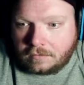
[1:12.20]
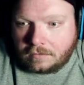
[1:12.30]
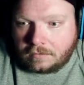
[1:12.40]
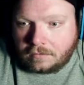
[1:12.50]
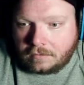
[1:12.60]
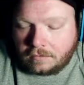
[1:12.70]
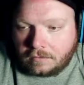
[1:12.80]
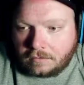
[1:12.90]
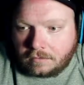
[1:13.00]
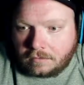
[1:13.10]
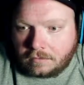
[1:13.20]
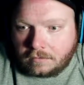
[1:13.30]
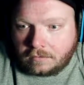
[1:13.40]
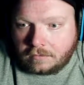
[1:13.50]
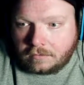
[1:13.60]

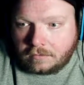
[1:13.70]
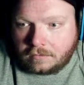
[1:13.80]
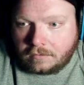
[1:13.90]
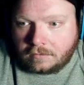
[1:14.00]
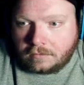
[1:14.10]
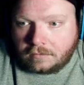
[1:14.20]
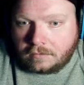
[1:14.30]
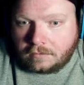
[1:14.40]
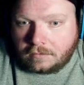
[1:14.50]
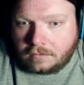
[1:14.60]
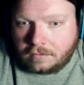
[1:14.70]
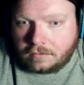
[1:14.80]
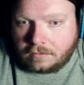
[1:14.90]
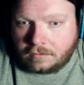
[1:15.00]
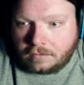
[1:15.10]

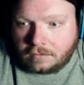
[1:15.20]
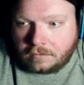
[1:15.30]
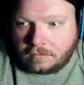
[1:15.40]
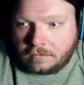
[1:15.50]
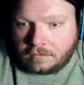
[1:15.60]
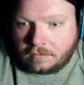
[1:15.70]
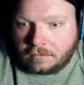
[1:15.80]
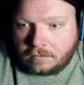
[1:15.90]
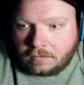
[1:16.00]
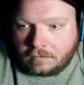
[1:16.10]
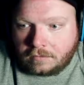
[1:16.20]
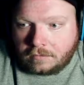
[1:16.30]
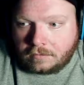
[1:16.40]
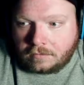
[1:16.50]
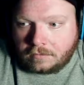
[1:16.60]

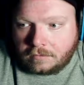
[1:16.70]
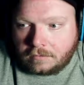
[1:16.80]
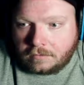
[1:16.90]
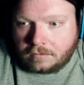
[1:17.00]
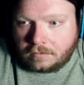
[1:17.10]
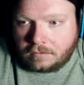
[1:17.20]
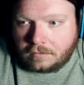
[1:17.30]
(silent)